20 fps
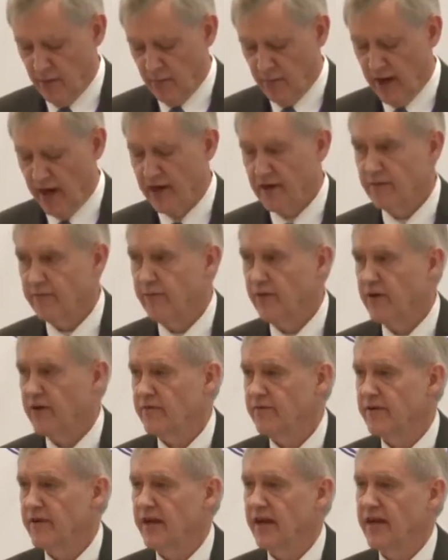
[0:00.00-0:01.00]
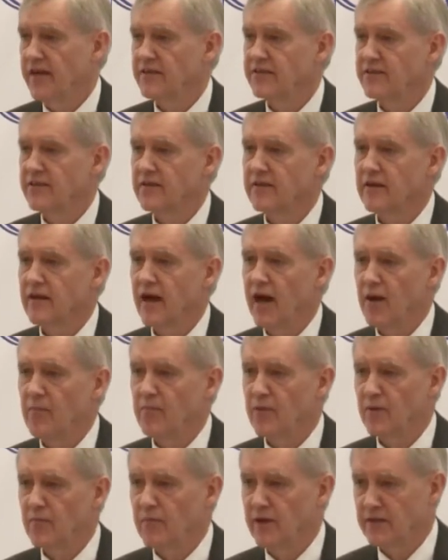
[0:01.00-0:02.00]
Biofortification
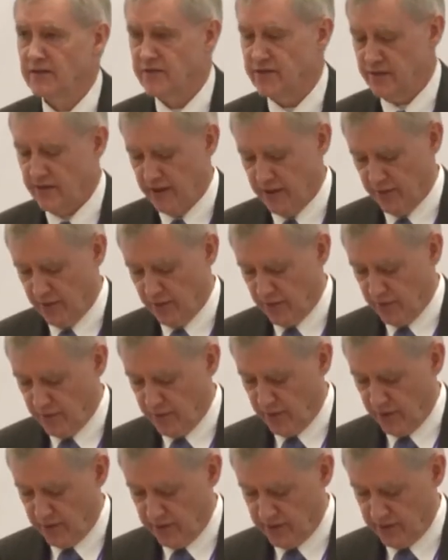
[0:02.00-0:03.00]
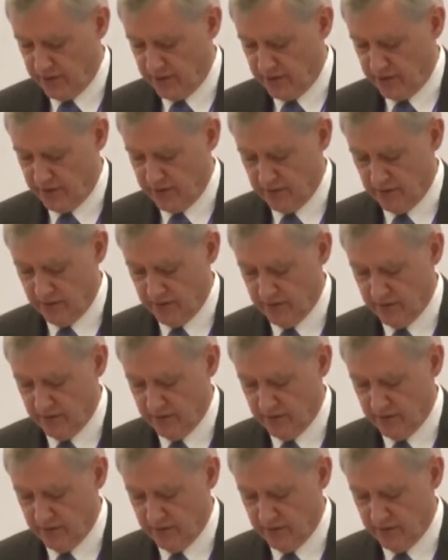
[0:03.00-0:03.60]
complements other approaches.